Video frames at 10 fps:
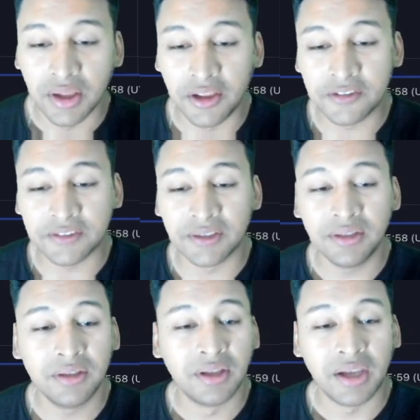is
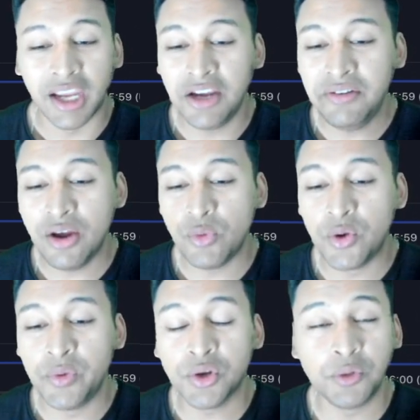the area where
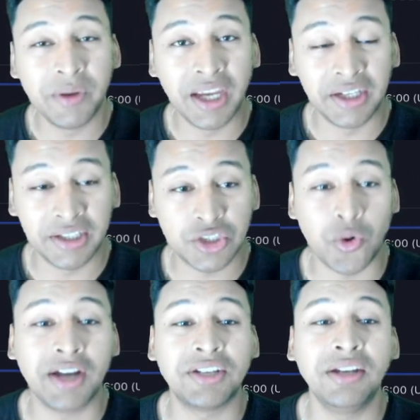we could be getting
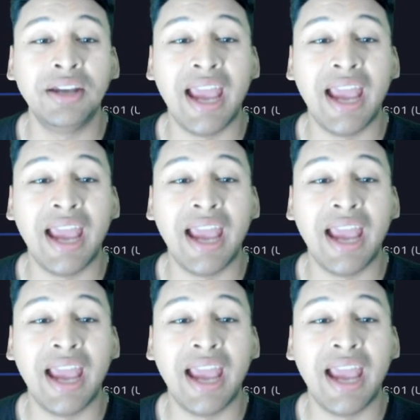attracted.